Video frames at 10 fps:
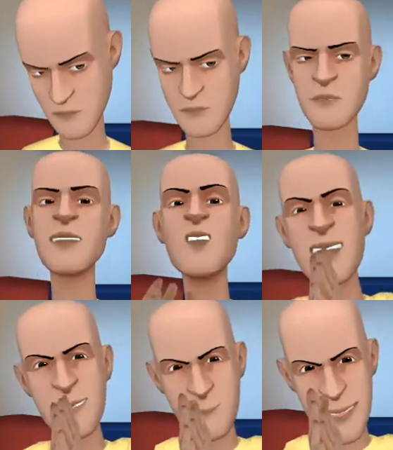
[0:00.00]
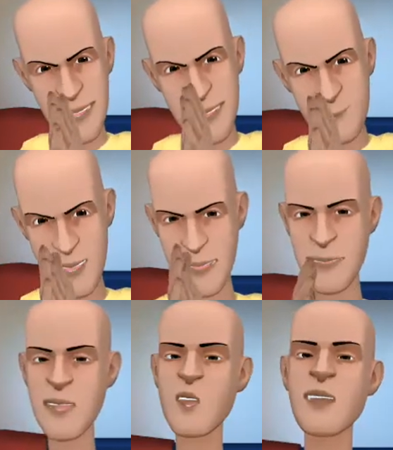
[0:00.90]
Now to go back home with my new
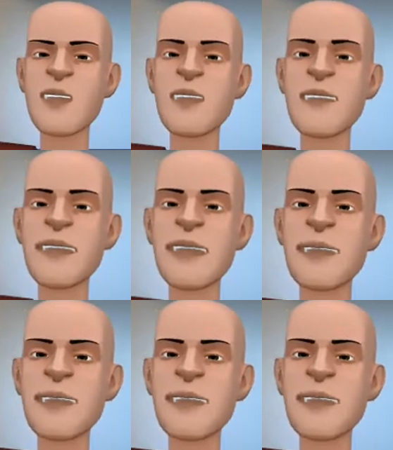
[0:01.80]
TV.